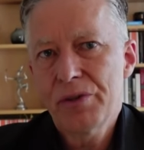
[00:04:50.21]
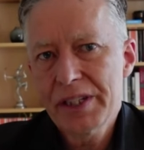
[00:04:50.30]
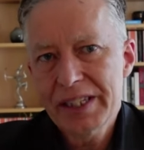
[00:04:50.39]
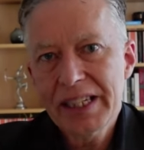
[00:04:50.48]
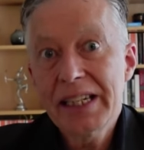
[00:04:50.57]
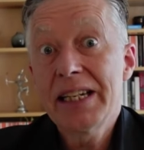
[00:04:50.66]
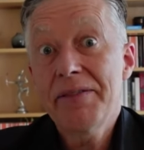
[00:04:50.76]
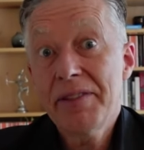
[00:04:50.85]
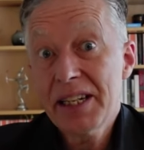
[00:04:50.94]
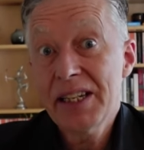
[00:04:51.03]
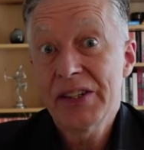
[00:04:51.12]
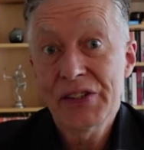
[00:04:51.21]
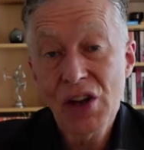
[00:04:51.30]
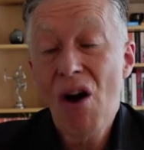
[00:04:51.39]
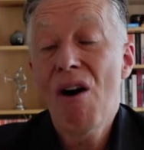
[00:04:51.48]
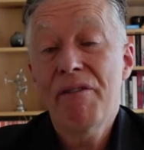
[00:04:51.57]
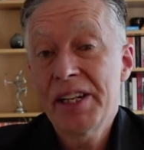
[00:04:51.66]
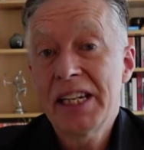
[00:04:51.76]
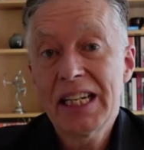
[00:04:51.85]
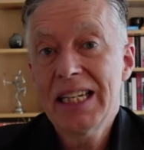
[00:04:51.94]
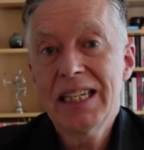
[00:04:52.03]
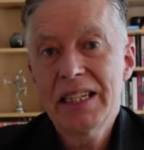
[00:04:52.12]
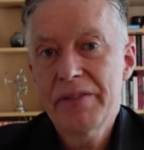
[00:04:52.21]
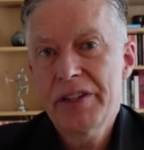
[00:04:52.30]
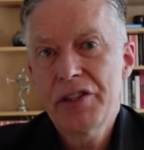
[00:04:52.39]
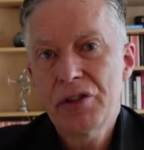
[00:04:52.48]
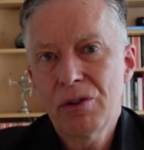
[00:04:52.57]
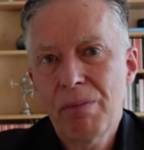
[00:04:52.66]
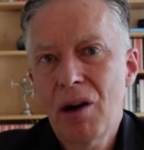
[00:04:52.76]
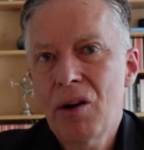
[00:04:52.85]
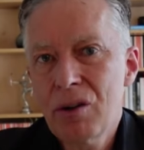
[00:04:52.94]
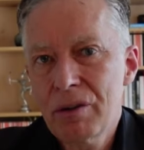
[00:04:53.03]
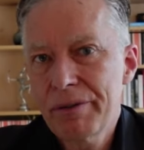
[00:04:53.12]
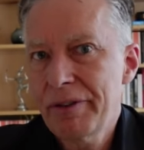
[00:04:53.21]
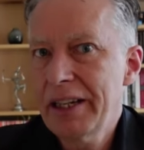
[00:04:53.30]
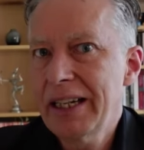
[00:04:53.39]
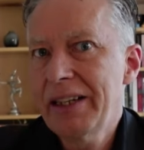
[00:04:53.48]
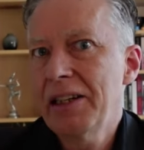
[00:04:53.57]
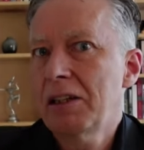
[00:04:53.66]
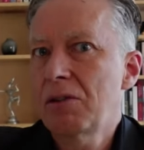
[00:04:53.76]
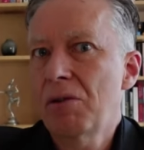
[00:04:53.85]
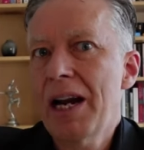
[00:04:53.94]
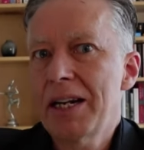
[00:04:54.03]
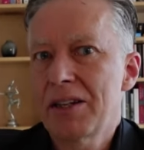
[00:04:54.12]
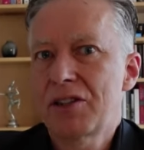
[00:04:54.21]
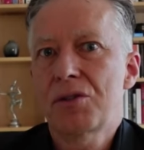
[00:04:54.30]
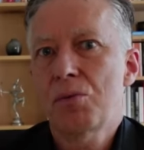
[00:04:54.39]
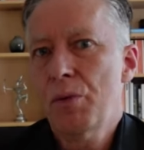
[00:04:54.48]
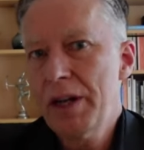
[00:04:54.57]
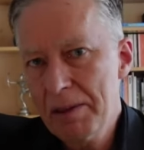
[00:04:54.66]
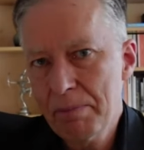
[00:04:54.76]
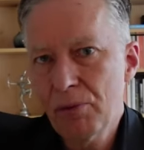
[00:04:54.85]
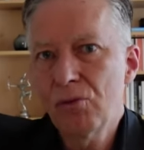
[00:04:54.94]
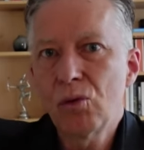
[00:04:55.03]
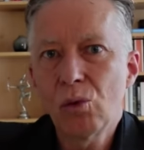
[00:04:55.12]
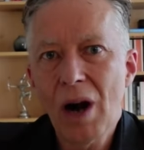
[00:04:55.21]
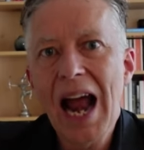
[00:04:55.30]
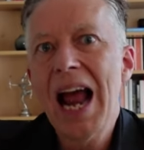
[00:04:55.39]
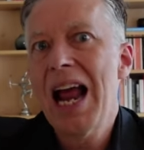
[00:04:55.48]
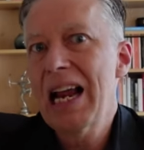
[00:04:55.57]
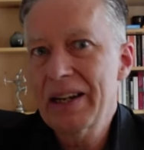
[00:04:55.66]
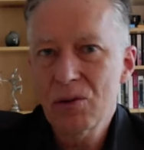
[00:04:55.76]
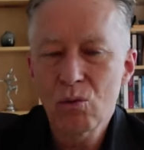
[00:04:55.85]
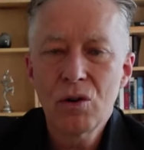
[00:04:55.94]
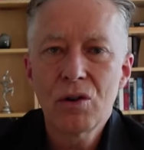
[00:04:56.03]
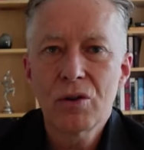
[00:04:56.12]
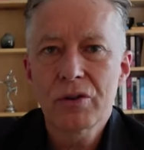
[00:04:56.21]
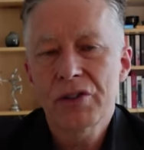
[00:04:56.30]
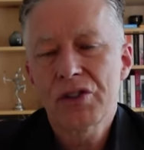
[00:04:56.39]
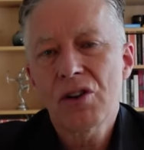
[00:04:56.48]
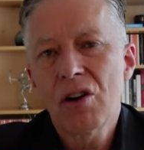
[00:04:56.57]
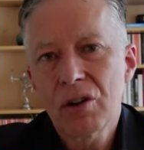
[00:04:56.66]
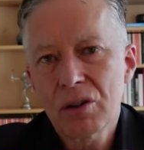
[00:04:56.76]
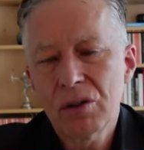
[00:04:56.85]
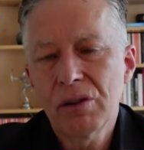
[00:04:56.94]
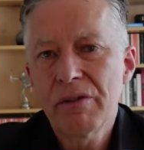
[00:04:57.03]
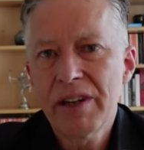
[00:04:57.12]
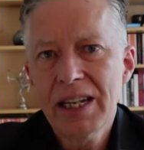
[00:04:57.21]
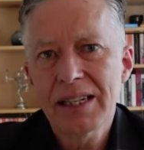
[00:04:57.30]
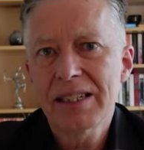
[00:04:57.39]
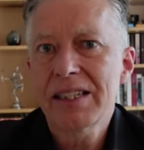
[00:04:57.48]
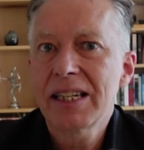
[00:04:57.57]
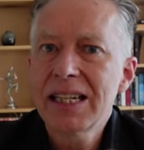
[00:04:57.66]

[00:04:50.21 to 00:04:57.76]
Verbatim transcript: the significance of an individual biography in the great sweep of grand world historical events,